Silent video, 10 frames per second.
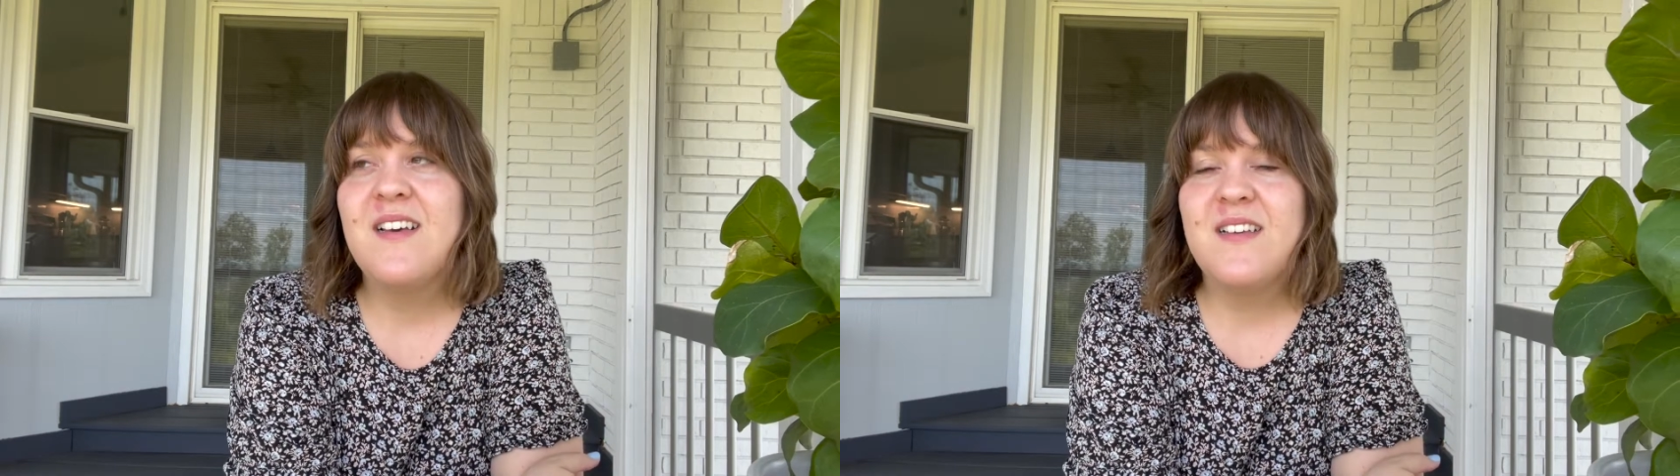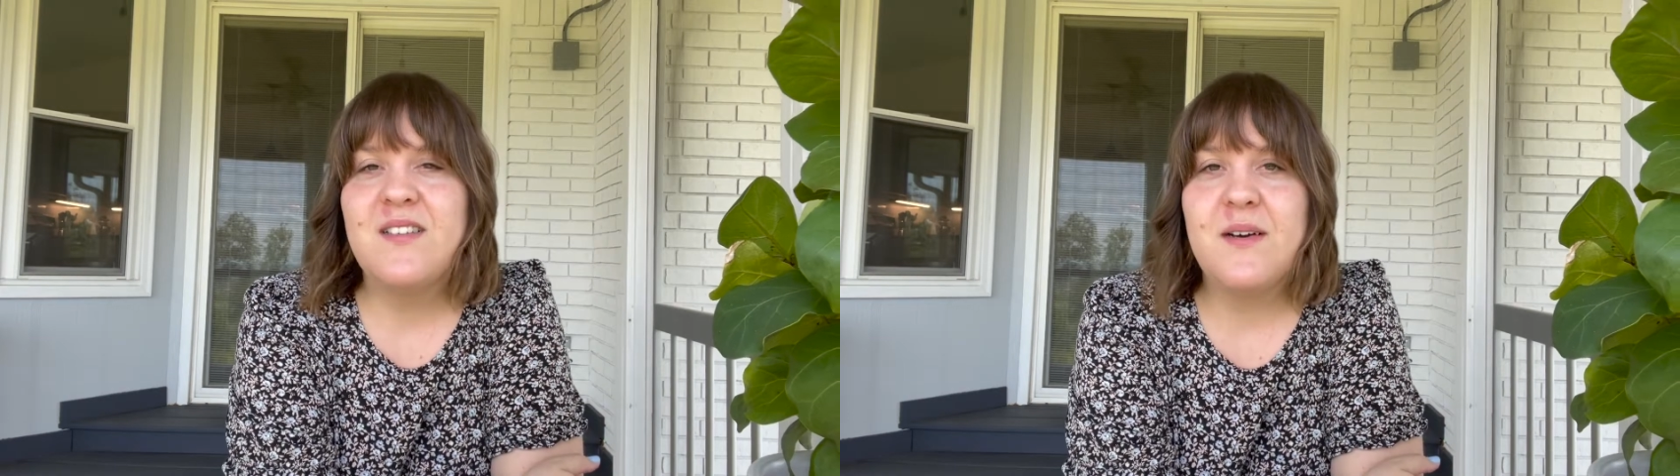
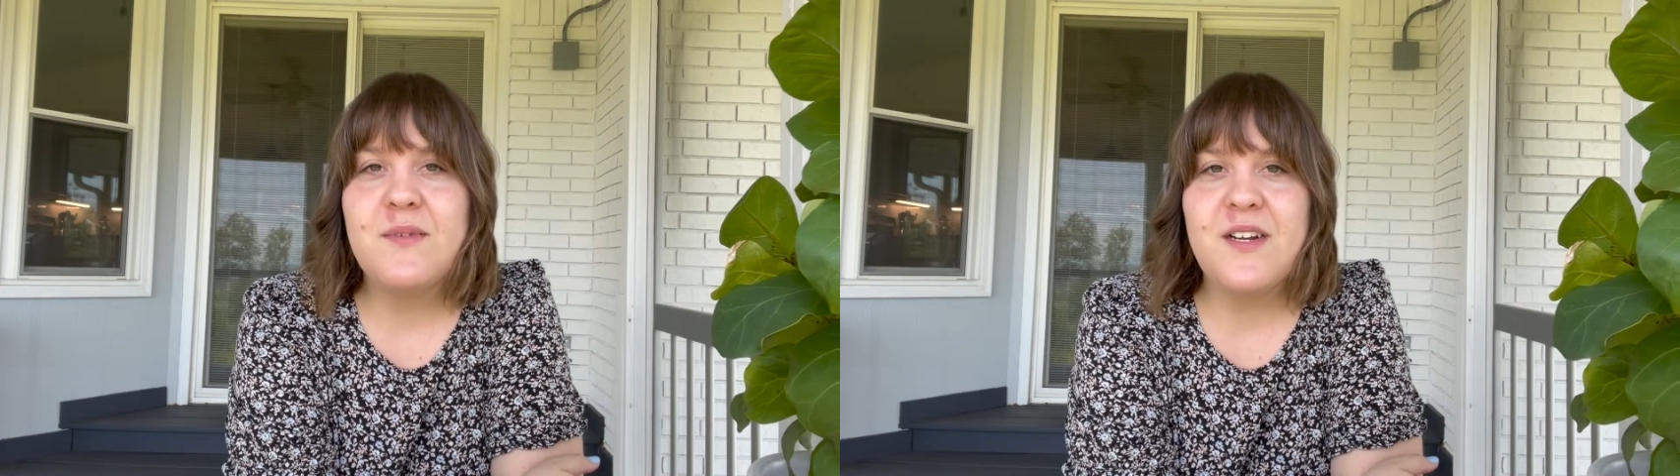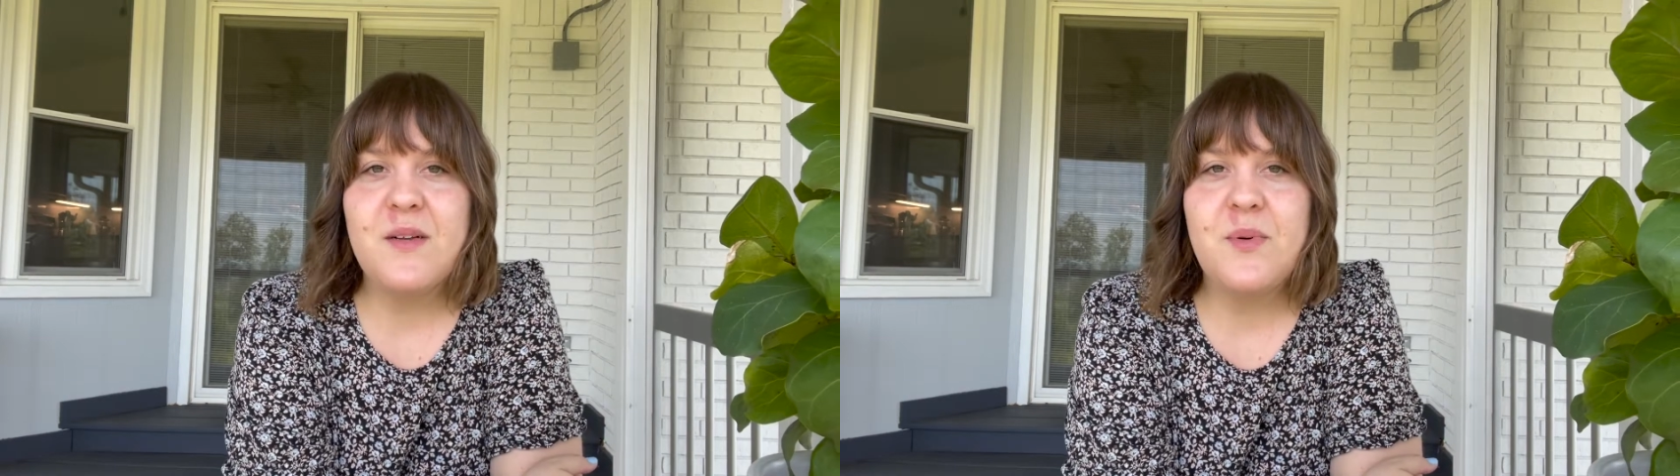So I'm
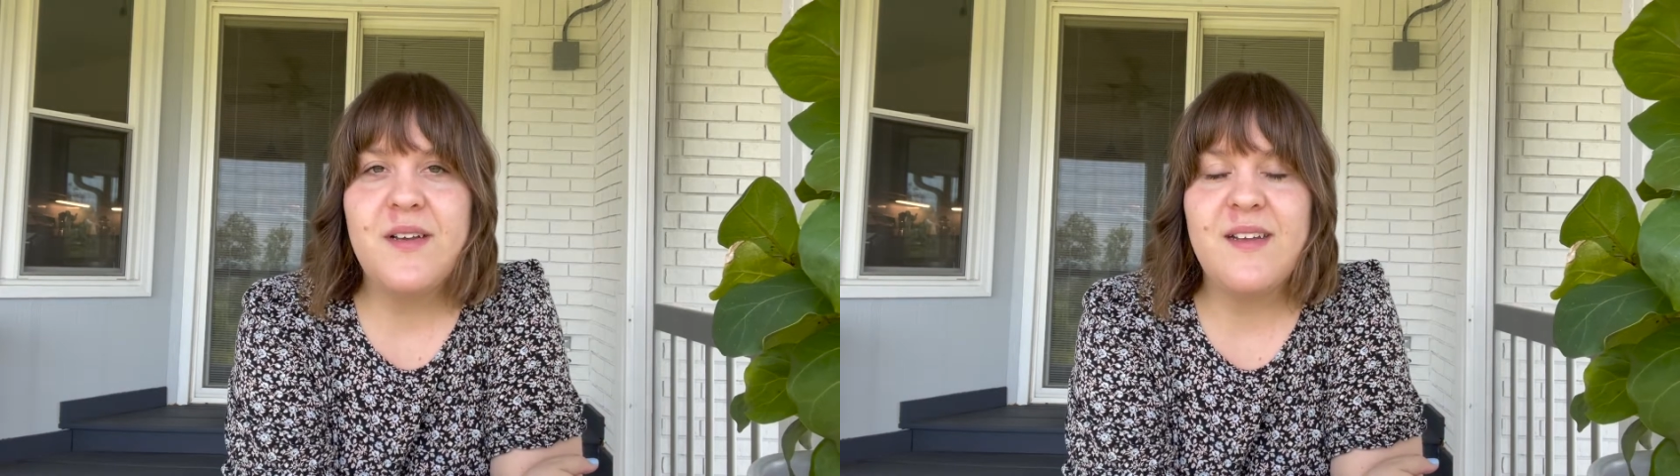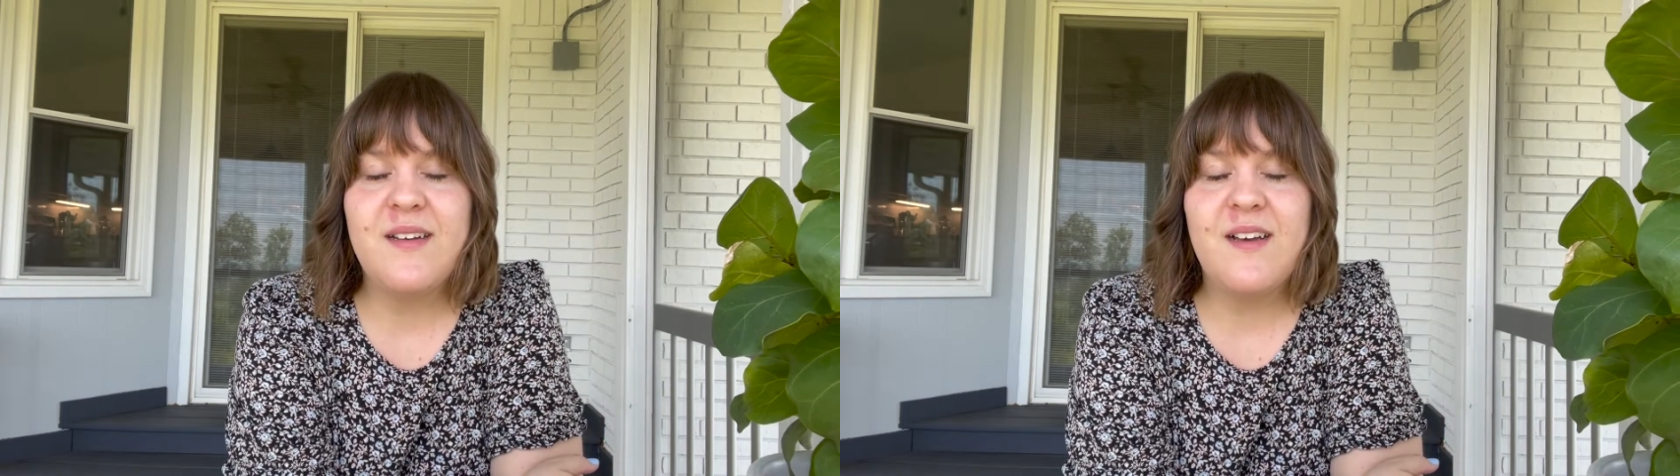trying to
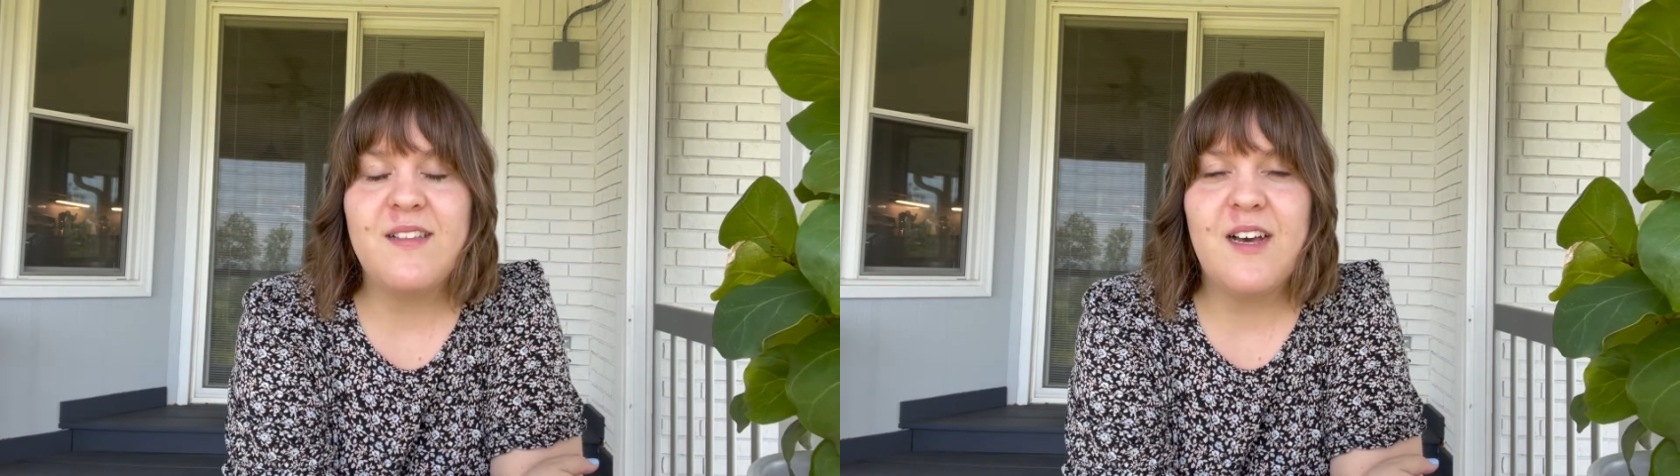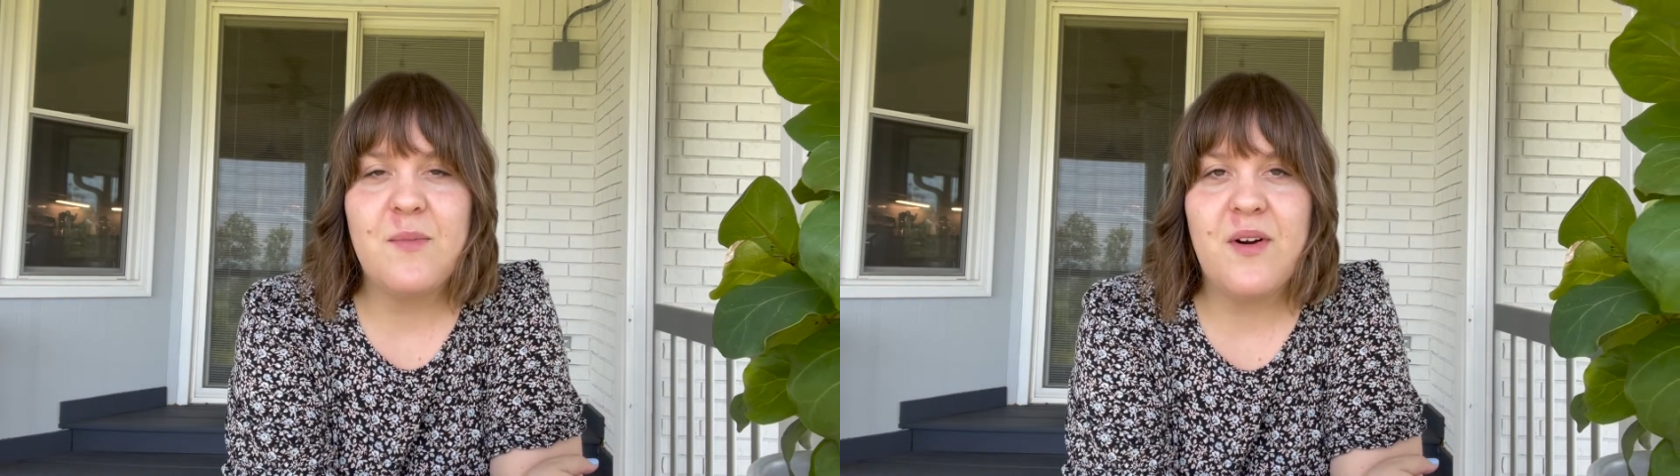put in a
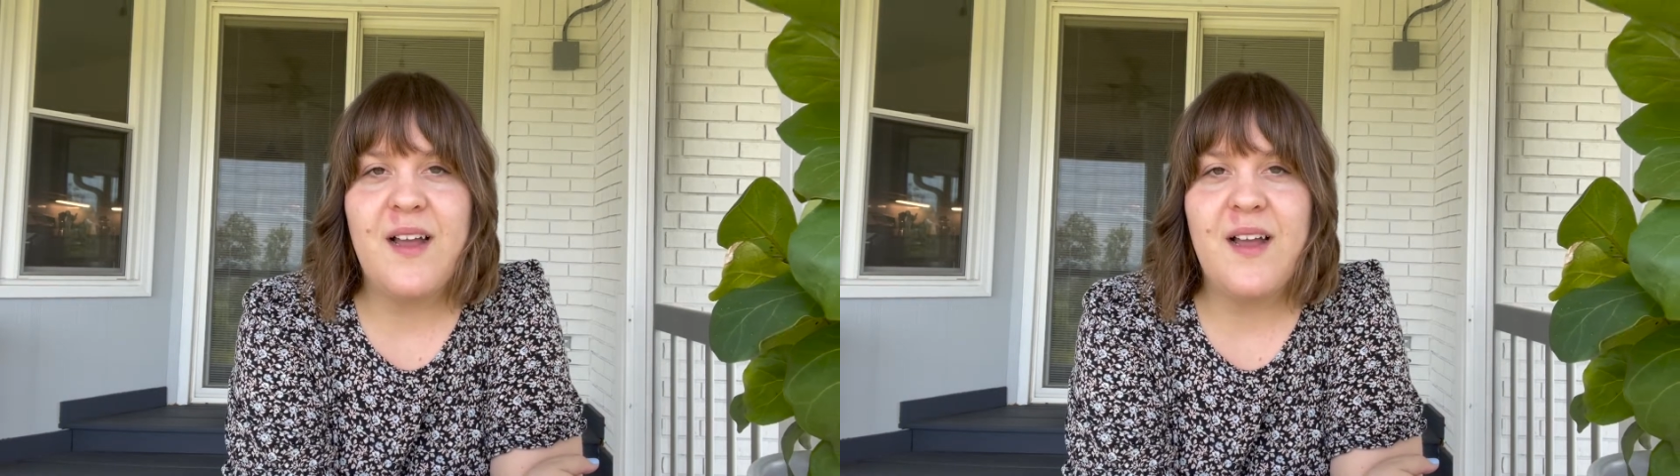lot more